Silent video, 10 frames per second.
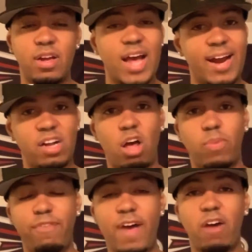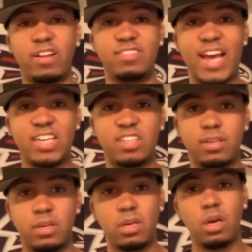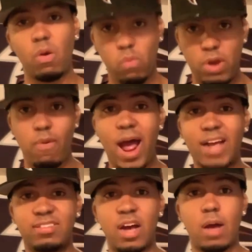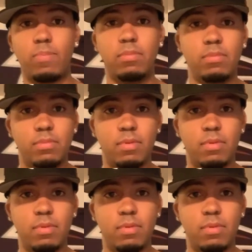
And in all the way, Falcons Nation, we rise up.